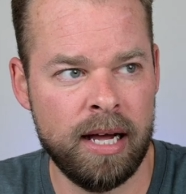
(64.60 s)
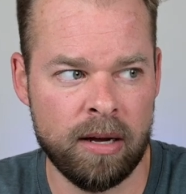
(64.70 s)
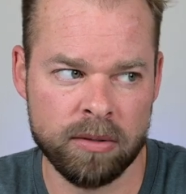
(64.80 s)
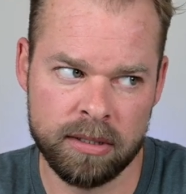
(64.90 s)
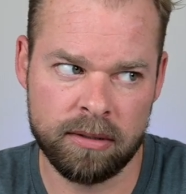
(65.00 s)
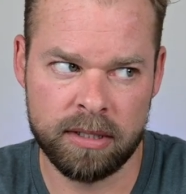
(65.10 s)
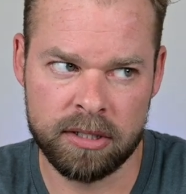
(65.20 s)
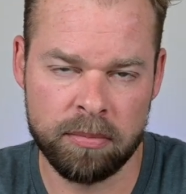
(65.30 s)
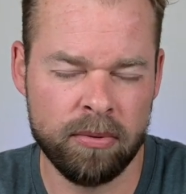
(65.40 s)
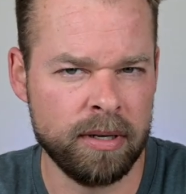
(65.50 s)
I was a little
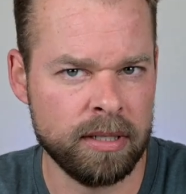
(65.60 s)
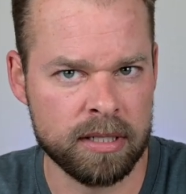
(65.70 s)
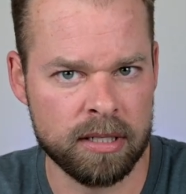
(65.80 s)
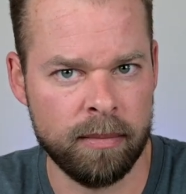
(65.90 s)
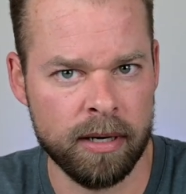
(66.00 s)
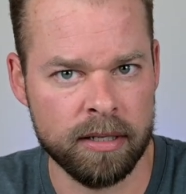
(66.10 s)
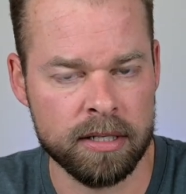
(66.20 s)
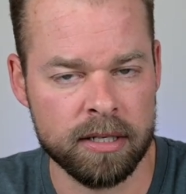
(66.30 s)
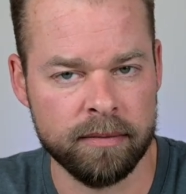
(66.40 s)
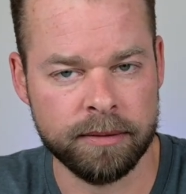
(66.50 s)
disappointed in some
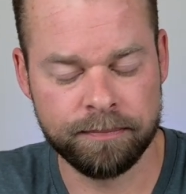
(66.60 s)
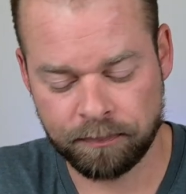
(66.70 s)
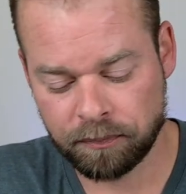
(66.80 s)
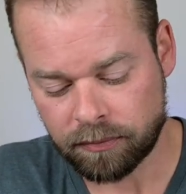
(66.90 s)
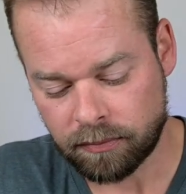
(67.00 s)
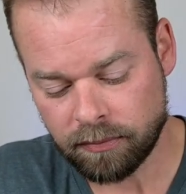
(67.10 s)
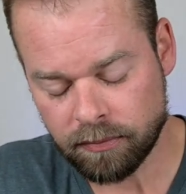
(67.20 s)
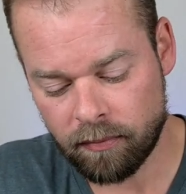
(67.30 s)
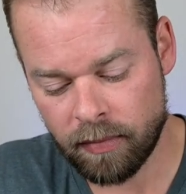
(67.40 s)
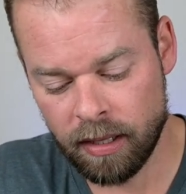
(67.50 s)
areas of it.
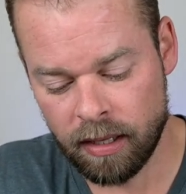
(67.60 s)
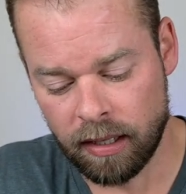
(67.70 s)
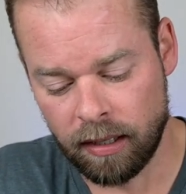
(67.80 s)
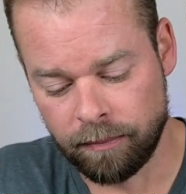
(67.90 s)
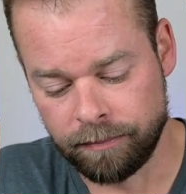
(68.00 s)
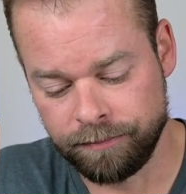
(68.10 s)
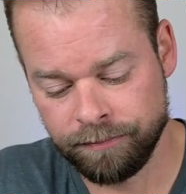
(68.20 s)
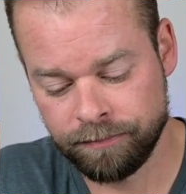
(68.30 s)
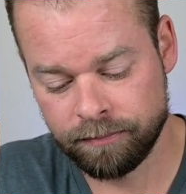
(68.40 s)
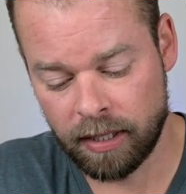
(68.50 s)
Um,
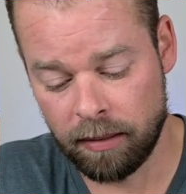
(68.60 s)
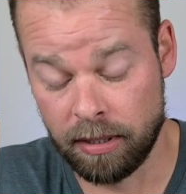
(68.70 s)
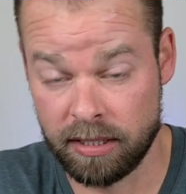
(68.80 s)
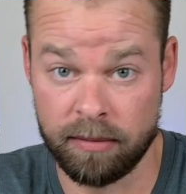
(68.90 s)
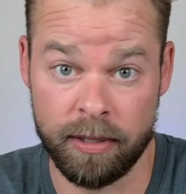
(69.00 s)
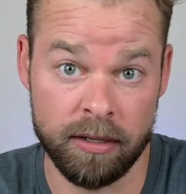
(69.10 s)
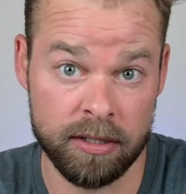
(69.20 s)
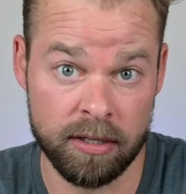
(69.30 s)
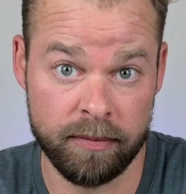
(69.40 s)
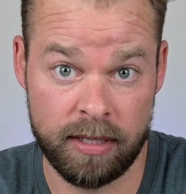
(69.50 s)
but some
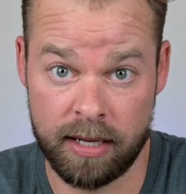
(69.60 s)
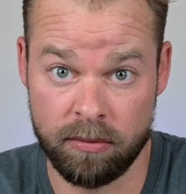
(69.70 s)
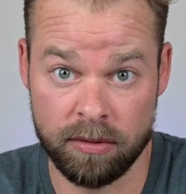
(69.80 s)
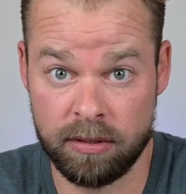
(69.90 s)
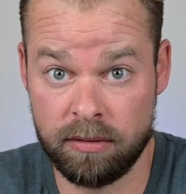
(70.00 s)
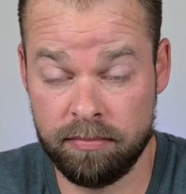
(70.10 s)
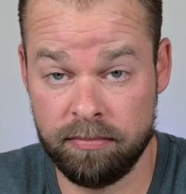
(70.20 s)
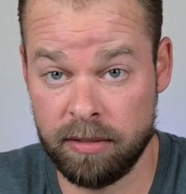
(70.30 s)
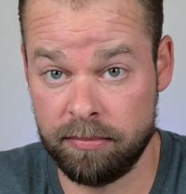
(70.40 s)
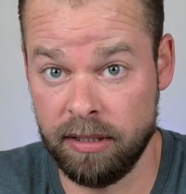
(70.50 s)
areas of it I was
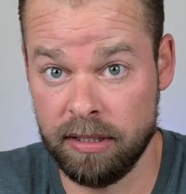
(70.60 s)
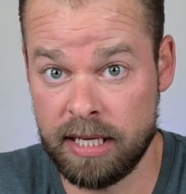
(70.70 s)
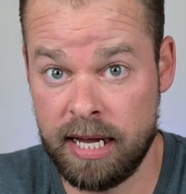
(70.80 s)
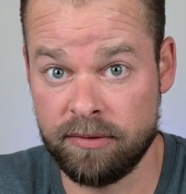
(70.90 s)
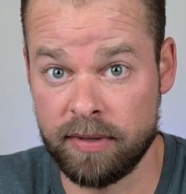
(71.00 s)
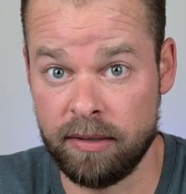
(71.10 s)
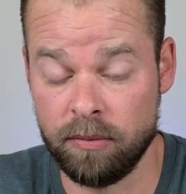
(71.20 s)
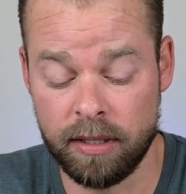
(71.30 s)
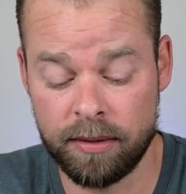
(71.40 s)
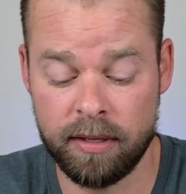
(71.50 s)
completely satisfied
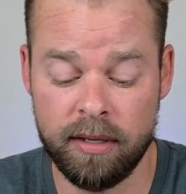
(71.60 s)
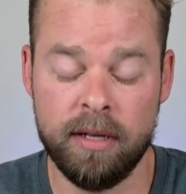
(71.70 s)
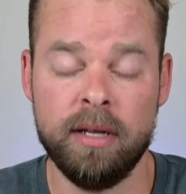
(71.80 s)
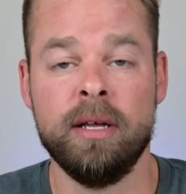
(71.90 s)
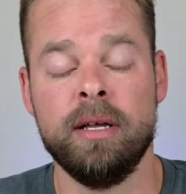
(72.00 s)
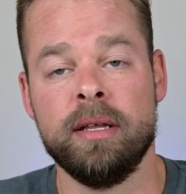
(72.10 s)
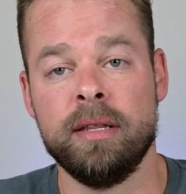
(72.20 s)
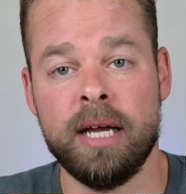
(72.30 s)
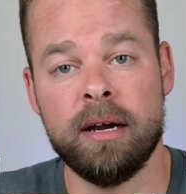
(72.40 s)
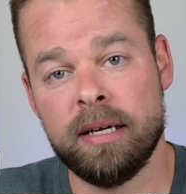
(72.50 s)
with.
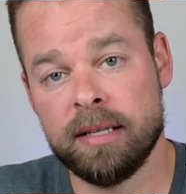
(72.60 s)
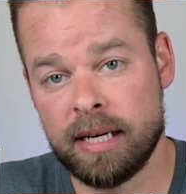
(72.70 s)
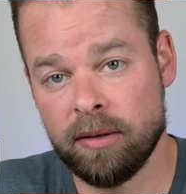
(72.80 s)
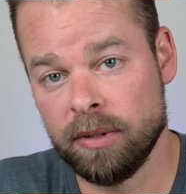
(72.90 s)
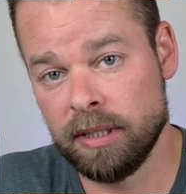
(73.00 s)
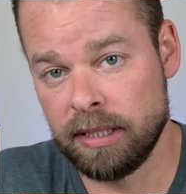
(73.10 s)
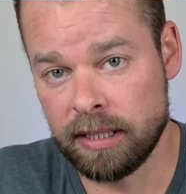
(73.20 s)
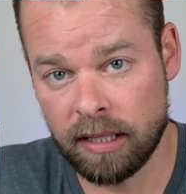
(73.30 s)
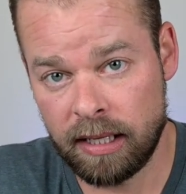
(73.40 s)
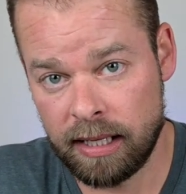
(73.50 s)
The area that I really
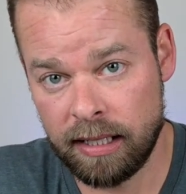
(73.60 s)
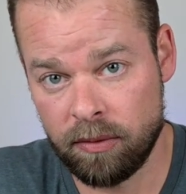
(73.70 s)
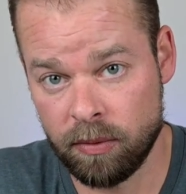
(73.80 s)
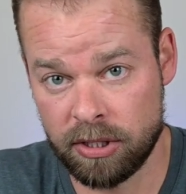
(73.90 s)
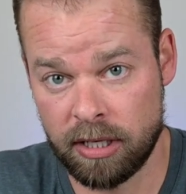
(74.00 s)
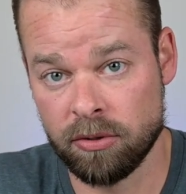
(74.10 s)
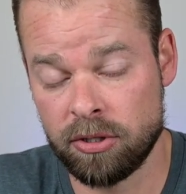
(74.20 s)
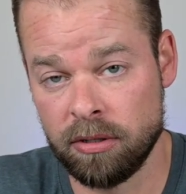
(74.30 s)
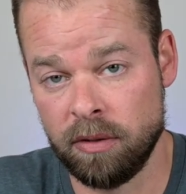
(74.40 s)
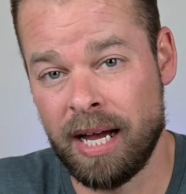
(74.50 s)
did like, which I will
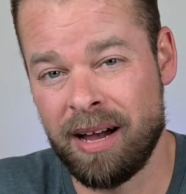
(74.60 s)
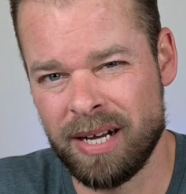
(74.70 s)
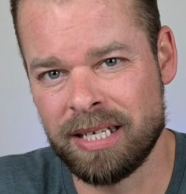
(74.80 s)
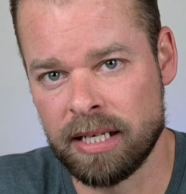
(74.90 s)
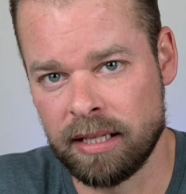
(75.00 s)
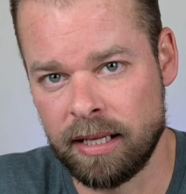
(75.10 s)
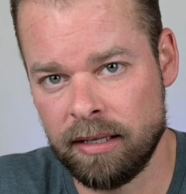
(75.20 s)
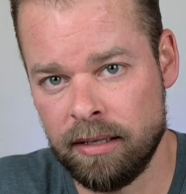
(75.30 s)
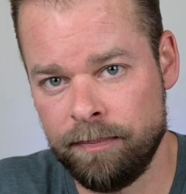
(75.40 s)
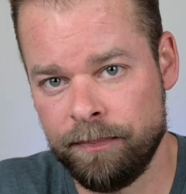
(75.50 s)
show you how I set that
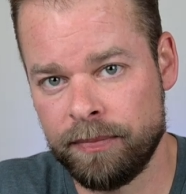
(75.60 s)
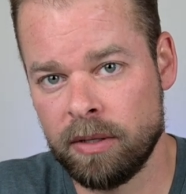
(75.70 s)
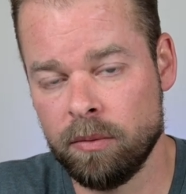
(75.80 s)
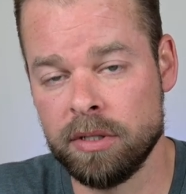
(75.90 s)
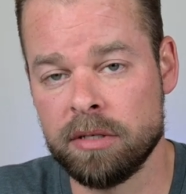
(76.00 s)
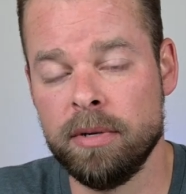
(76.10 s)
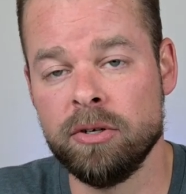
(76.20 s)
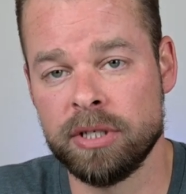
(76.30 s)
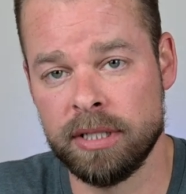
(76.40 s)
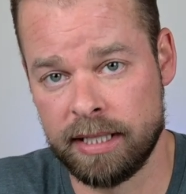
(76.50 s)
up, was the
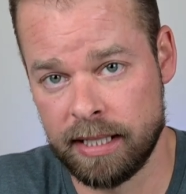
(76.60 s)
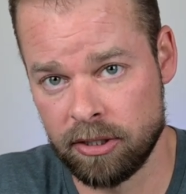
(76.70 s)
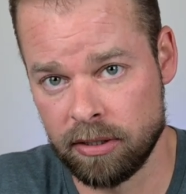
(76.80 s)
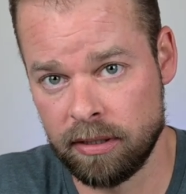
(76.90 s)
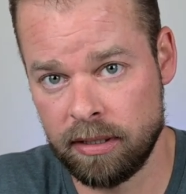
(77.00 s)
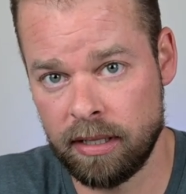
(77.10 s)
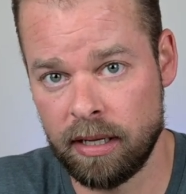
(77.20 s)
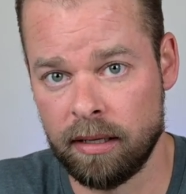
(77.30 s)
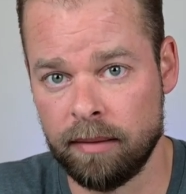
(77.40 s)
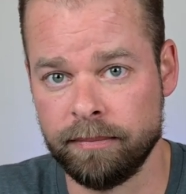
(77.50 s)
motion detection.
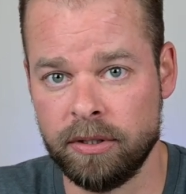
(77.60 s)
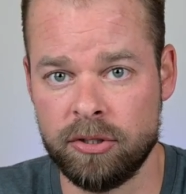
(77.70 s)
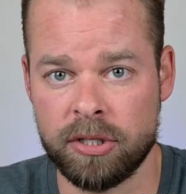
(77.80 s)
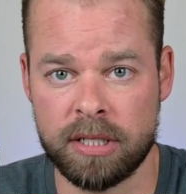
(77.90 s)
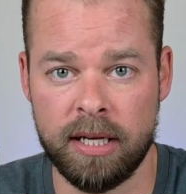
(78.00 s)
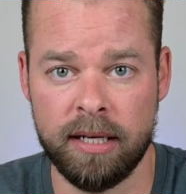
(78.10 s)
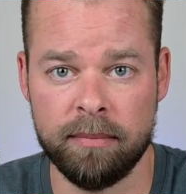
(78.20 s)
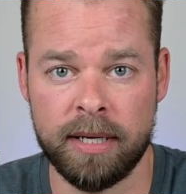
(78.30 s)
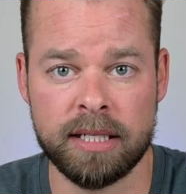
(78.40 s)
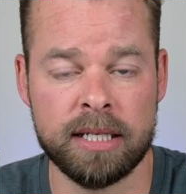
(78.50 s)
Um, just like
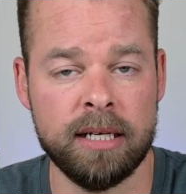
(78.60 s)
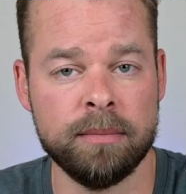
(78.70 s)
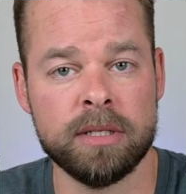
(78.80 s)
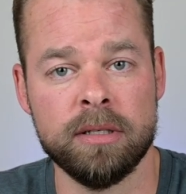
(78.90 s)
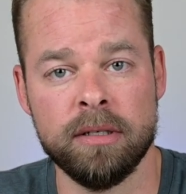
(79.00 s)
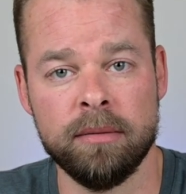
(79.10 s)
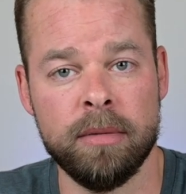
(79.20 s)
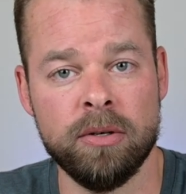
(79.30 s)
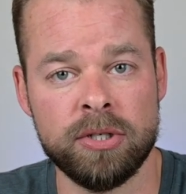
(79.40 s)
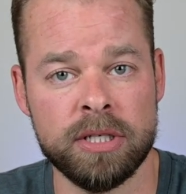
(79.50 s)
my Samsung
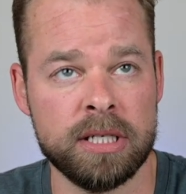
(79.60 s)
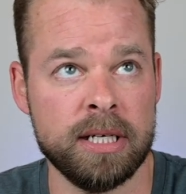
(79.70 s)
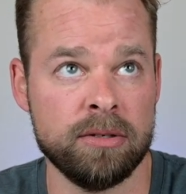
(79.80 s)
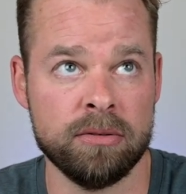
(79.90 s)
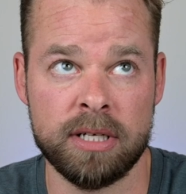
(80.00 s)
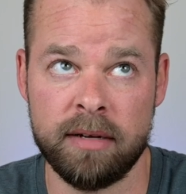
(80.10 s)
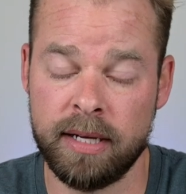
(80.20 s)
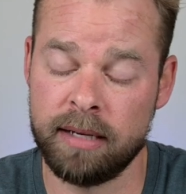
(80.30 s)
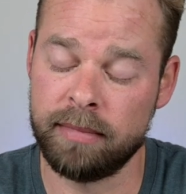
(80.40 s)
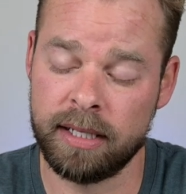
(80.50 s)
motion sensors that I've
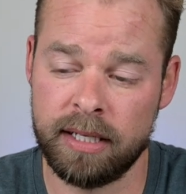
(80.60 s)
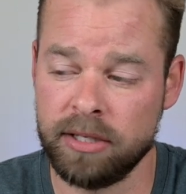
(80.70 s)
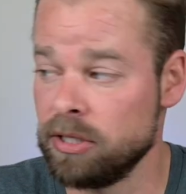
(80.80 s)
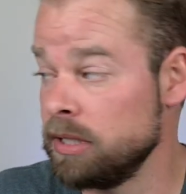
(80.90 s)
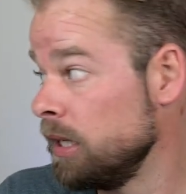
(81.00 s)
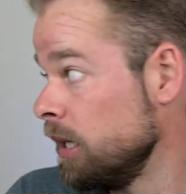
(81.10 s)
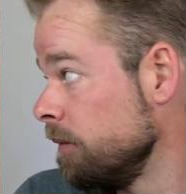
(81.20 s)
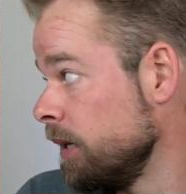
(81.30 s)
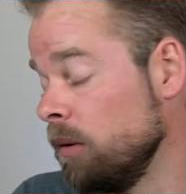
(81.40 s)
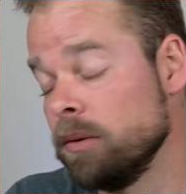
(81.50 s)
got in my kitchen and
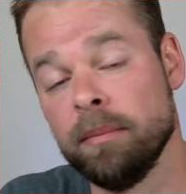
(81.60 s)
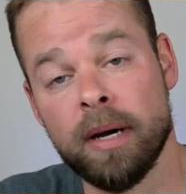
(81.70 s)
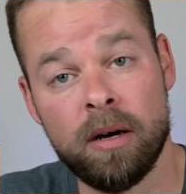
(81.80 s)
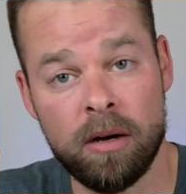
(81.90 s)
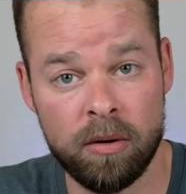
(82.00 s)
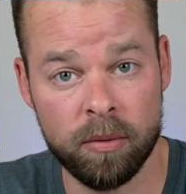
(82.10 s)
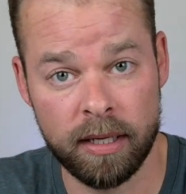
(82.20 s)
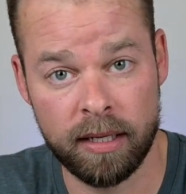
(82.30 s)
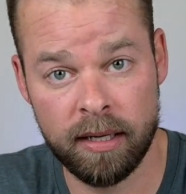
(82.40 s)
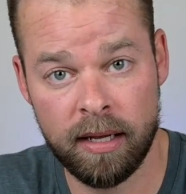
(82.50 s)
I've got one in my
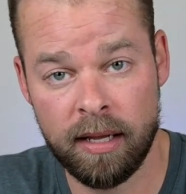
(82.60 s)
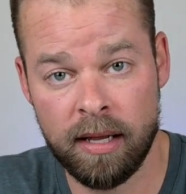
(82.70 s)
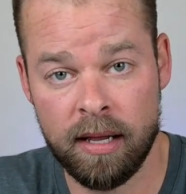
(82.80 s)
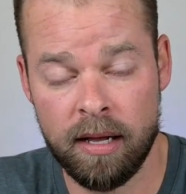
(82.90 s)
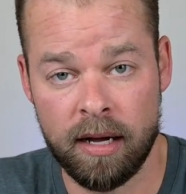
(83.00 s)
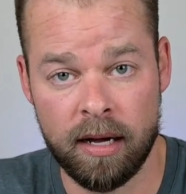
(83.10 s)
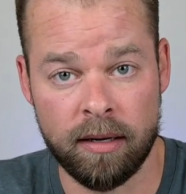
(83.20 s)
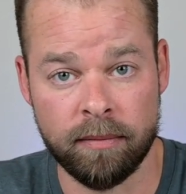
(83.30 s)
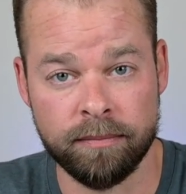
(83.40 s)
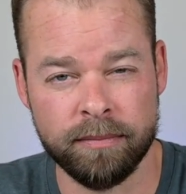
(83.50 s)
hallway.
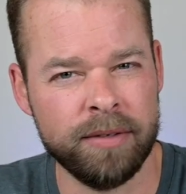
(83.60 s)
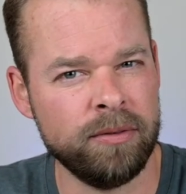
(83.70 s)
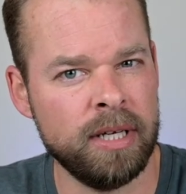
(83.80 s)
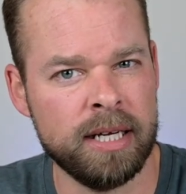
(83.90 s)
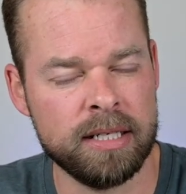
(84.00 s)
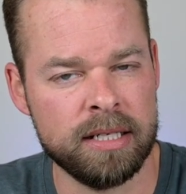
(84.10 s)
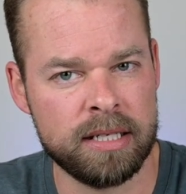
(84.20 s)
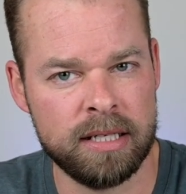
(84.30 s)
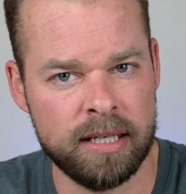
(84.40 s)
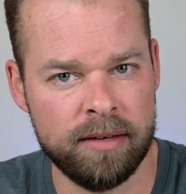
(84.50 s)
Um, if you guys didn't
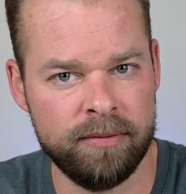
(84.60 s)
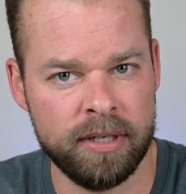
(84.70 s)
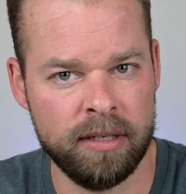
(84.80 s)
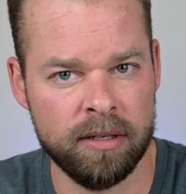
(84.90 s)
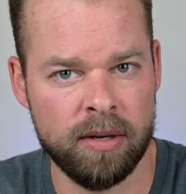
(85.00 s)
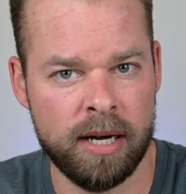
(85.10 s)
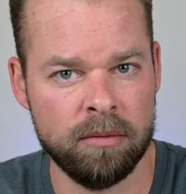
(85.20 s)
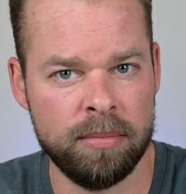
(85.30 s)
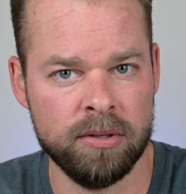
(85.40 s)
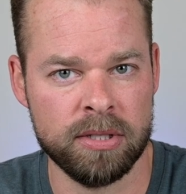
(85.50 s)
see that video, I
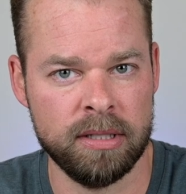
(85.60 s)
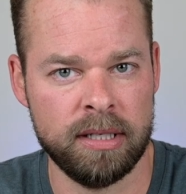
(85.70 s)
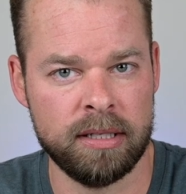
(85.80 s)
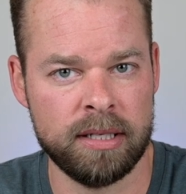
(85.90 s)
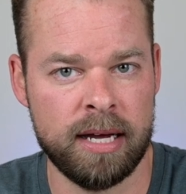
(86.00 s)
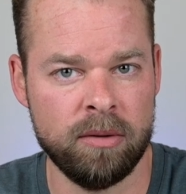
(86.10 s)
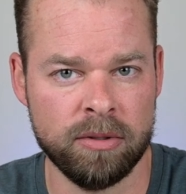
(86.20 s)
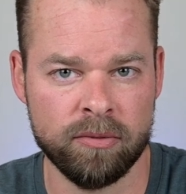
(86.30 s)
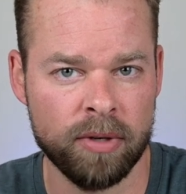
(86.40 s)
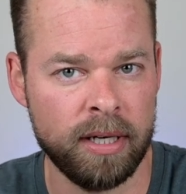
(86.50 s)
will post a link to that
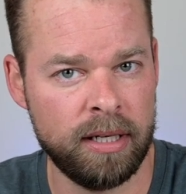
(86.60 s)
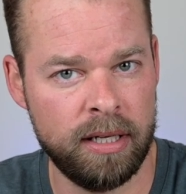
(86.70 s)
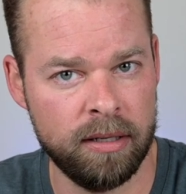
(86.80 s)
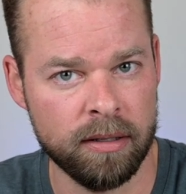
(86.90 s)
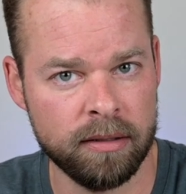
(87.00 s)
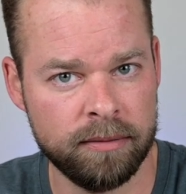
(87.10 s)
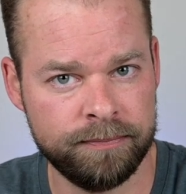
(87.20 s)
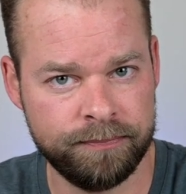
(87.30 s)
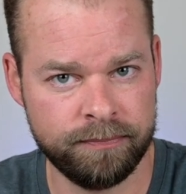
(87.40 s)
one right here.